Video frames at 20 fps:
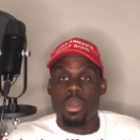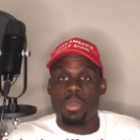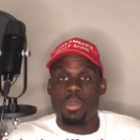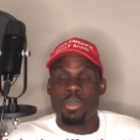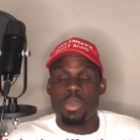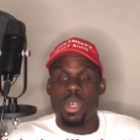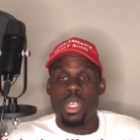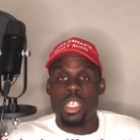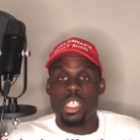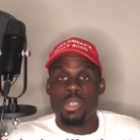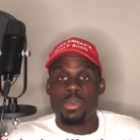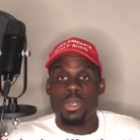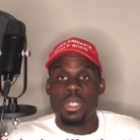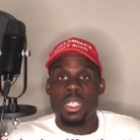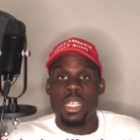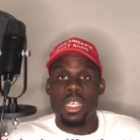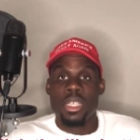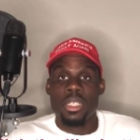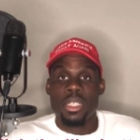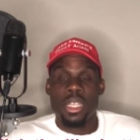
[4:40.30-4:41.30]
punishment
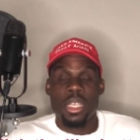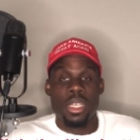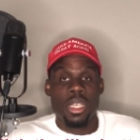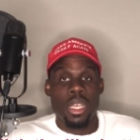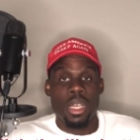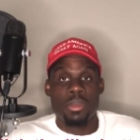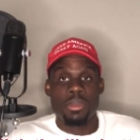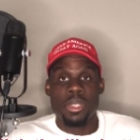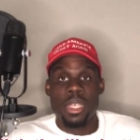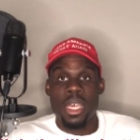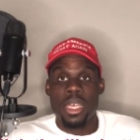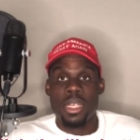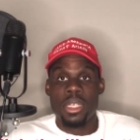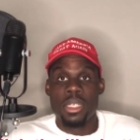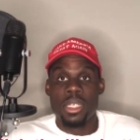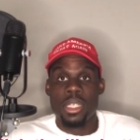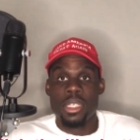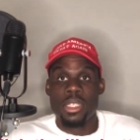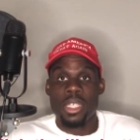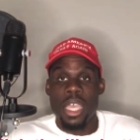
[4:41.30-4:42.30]
that comes out of
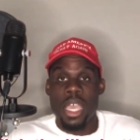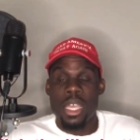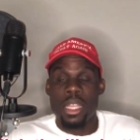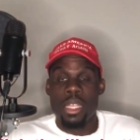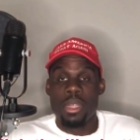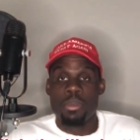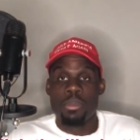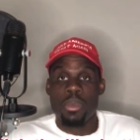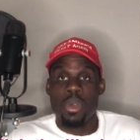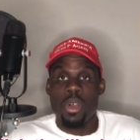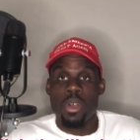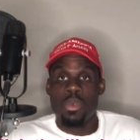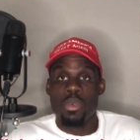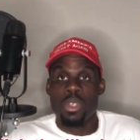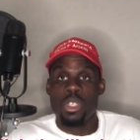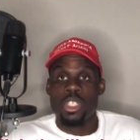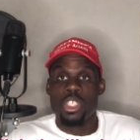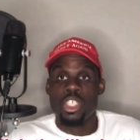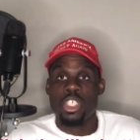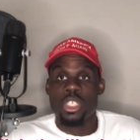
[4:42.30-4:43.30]
this, Alec
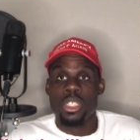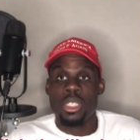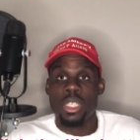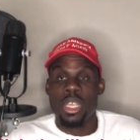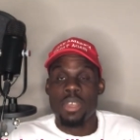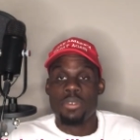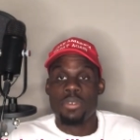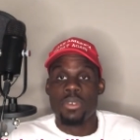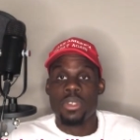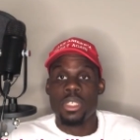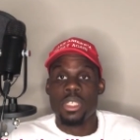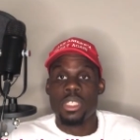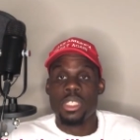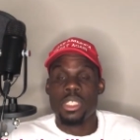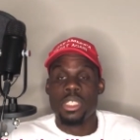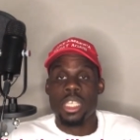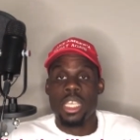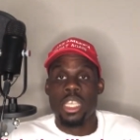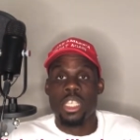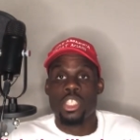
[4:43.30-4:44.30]
Baldwin should definitely
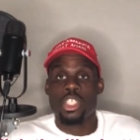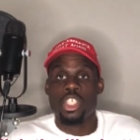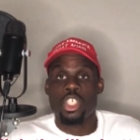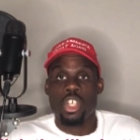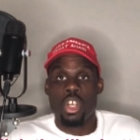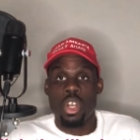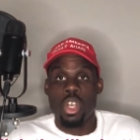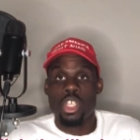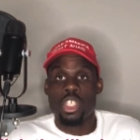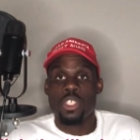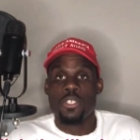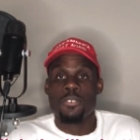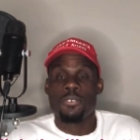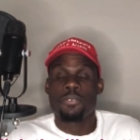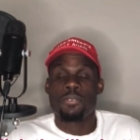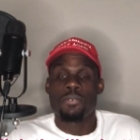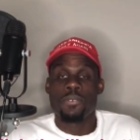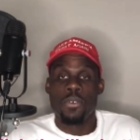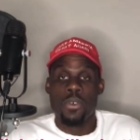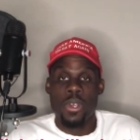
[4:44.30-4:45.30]
stand charged
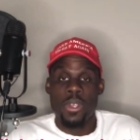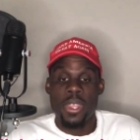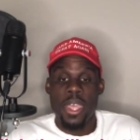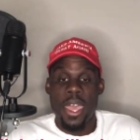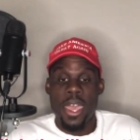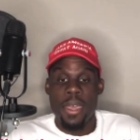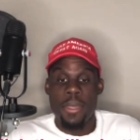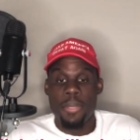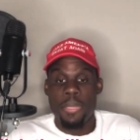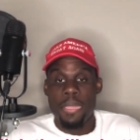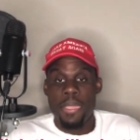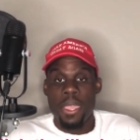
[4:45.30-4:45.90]
for that.